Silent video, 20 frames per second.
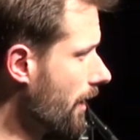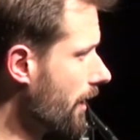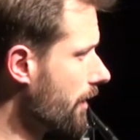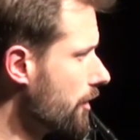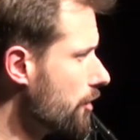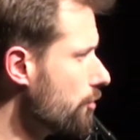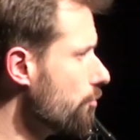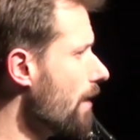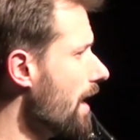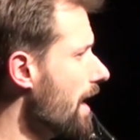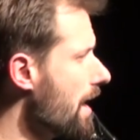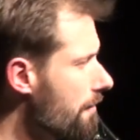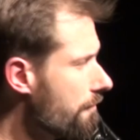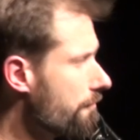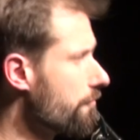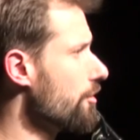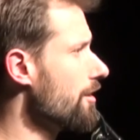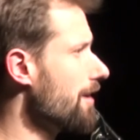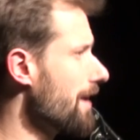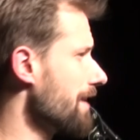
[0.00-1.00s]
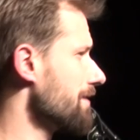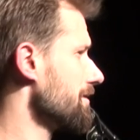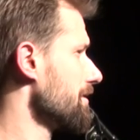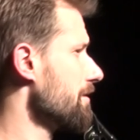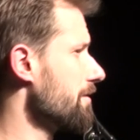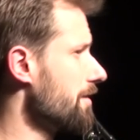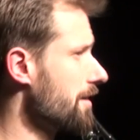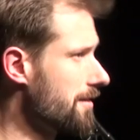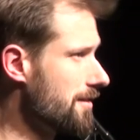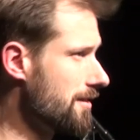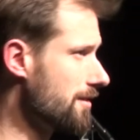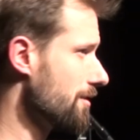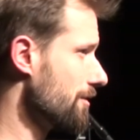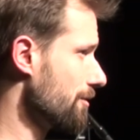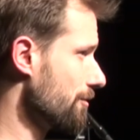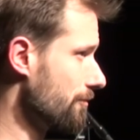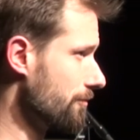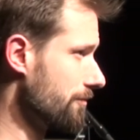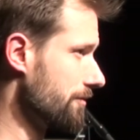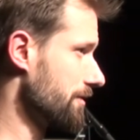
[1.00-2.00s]
I knew every letter that he
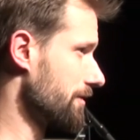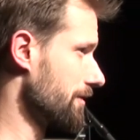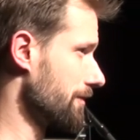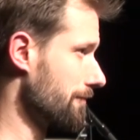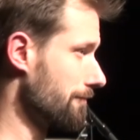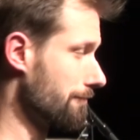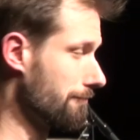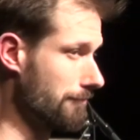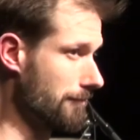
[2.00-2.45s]
used.